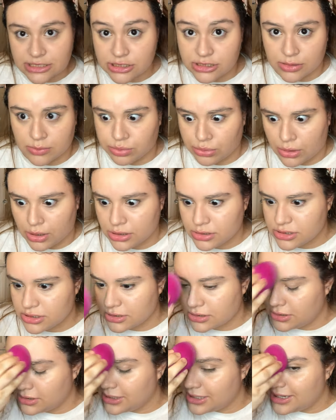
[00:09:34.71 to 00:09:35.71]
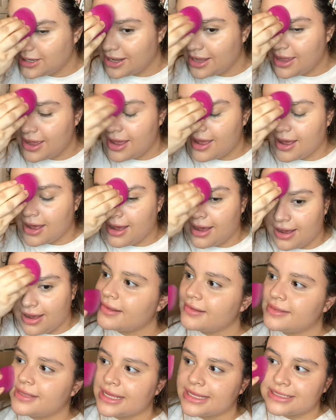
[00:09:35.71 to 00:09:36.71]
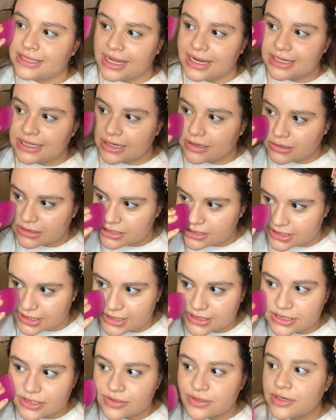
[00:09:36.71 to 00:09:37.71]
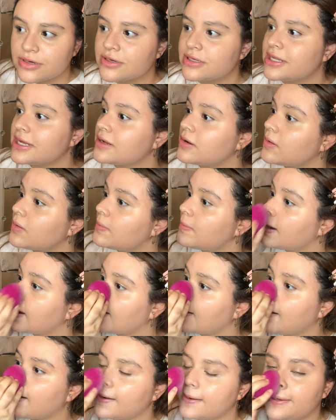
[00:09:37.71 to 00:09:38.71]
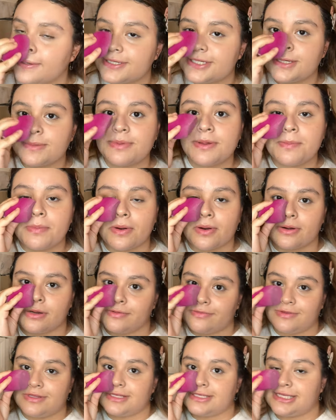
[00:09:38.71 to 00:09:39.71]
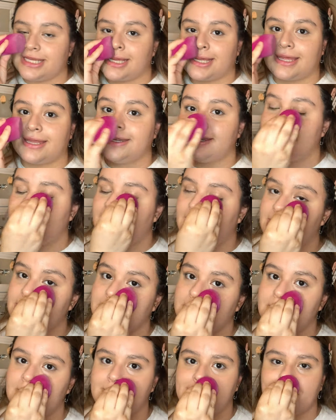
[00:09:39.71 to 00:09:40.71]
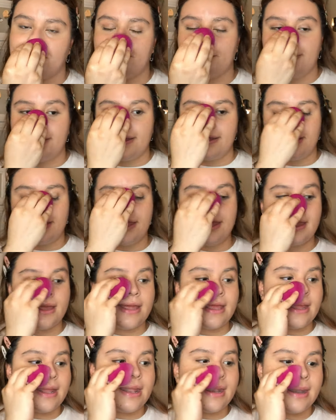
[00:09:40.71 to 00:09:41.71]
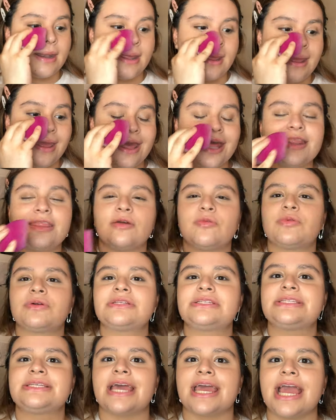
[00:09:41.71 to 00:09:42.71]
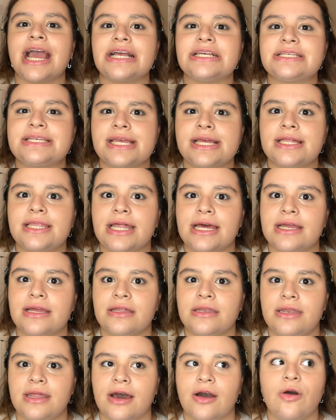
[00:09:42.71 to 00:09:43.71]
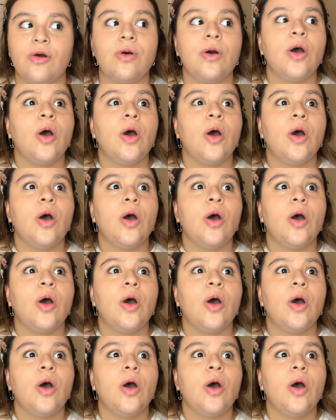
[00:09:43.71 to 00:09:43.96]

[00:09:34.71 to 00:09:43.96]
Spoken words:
surprisingly. They liked how I sing, so they were like, oh my god, you should be part of the second talent show. And they would say I sing like Adele,